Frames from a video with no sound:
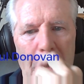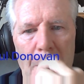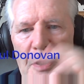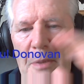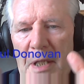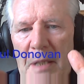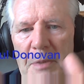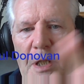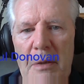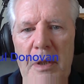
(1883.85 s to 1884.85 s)
You put the
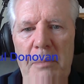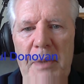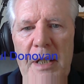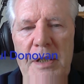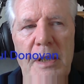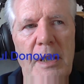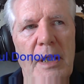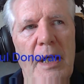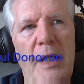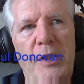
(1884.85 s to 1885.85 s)
baby down on the bed
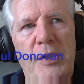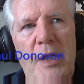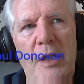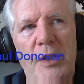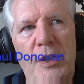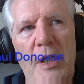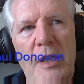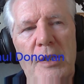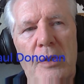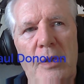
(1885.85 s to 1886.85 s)
and you start to
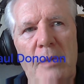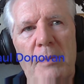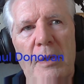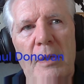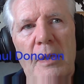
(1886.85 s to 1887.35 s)
change the diaper.